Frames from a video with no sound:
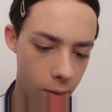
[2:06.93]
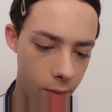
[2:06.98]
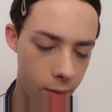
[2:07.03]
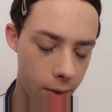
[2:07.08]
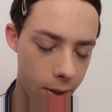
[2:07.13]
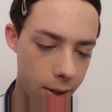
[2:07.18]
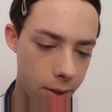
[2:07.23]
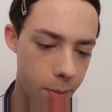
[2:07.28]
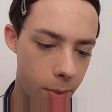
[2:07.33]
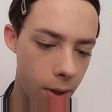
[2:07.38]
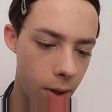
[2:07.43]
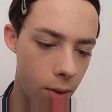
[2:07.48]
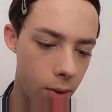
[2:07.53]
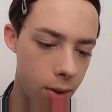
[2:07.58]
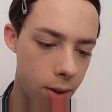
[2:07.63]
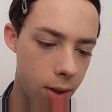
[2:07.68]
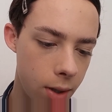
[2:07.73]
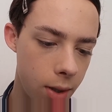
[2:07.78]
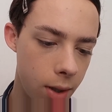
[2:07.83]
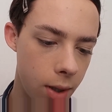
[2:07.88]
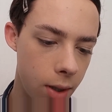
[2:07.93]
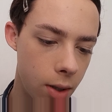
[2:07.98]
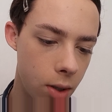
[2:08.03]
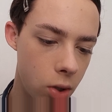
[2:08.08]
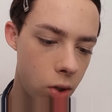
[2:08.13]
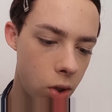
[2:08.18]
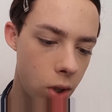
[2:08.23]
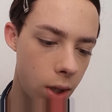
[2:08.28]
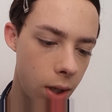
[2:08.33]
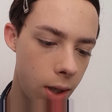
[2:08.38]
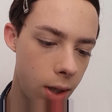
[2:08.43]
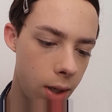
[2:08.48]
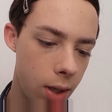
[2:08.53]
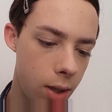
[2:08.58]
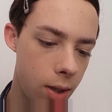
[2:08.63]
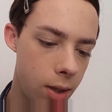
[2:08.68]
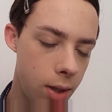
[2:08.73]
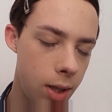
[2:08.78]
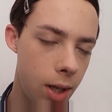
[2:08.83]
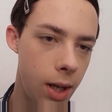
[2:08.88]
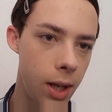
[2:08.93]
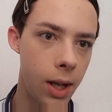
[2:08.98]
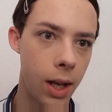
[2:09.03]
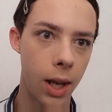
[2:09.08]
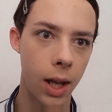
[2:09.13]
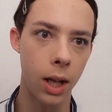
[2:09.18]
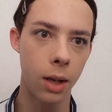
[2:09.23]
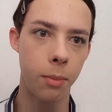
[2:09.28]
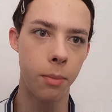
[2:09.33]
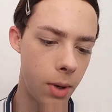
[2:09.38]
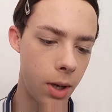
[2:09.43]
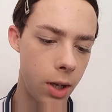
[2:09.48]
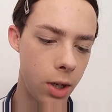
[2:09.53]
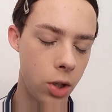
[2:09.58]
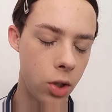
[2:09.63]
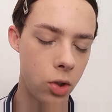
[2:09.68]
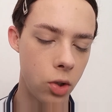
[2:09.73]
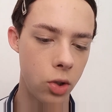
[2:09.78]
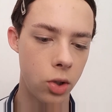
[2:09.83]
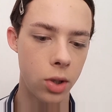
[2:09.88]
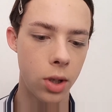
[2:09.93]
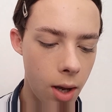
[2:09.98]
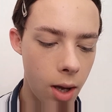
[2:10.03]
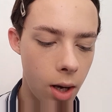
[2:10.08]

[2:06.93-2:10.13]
face powder in the shade 10 Light Beige.